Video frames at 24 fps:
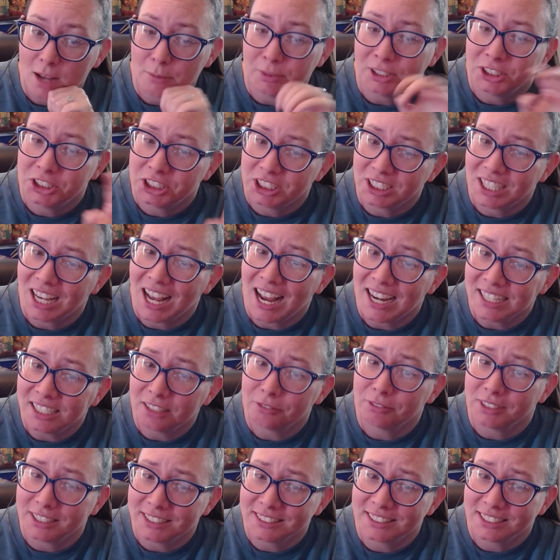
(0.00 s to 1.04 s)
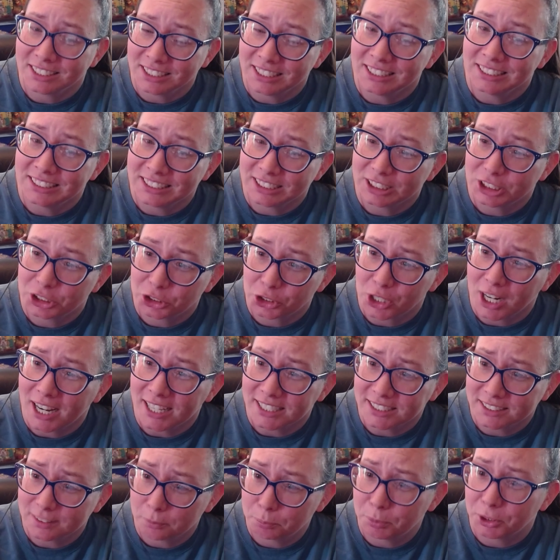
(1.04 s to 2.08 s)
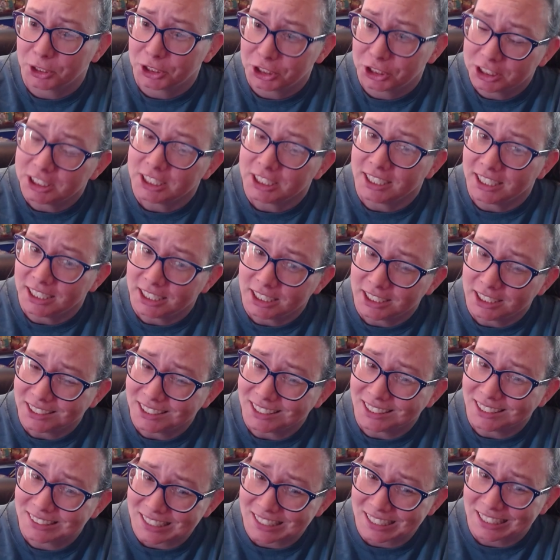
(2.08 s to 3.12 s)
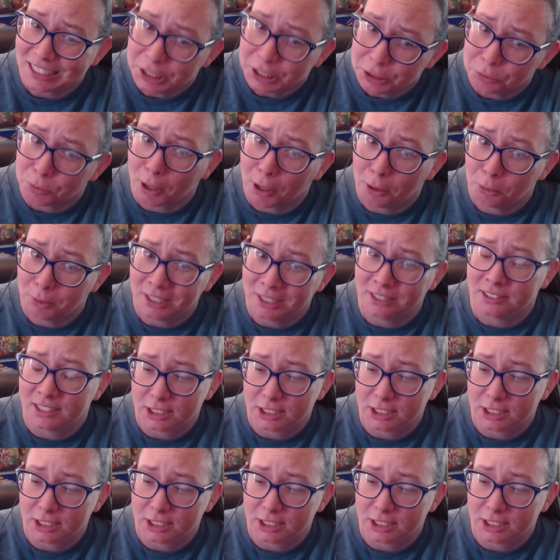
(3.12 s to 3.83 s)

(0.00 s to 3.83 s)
I mean, she kind of is in distress, but she is a hero in